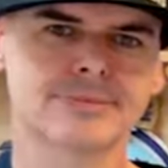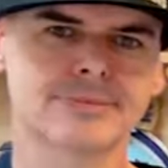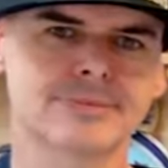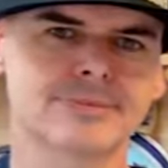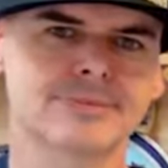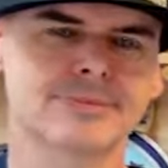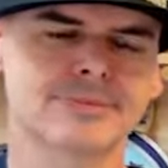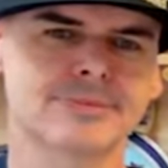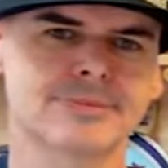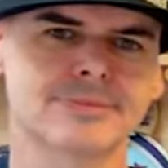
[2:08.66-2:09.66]

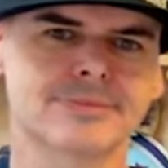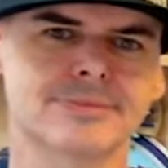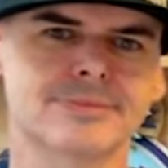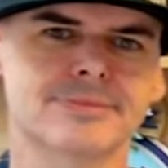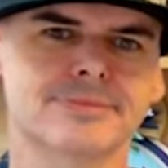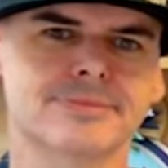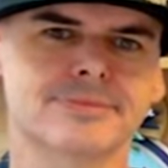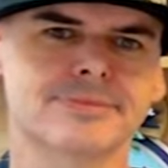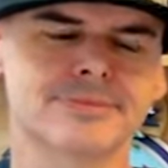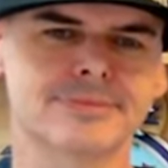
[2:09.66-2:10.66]

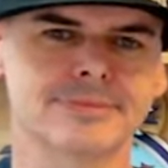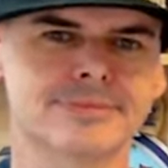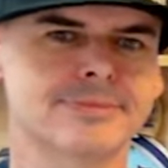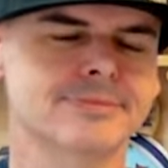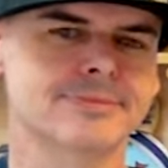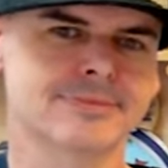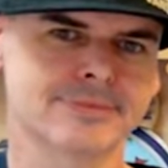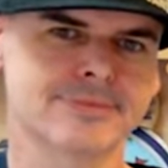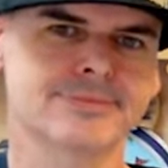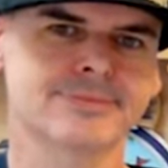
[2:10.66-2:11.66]

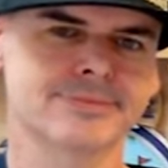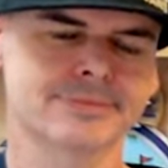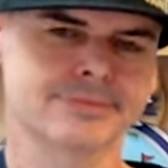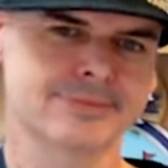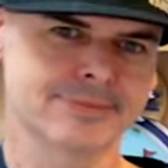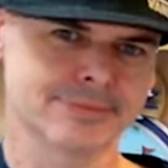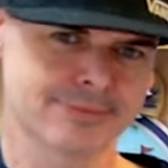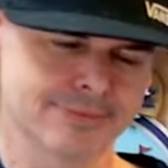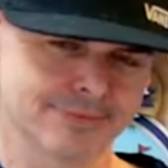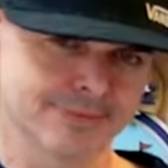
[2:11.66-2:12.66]

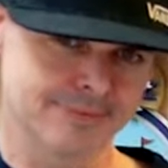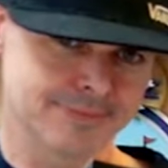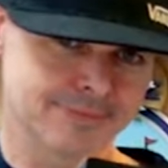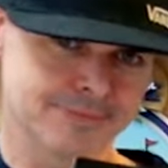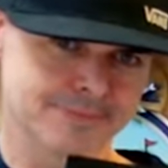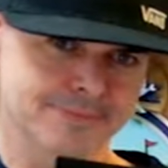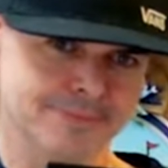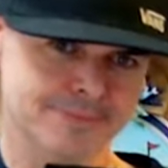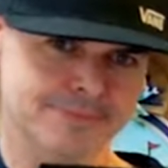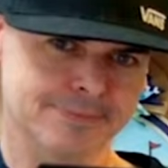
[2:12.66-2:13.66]

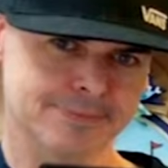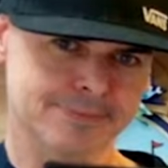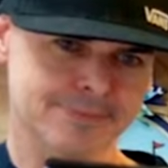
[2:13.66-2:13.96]
The person shown says nothing.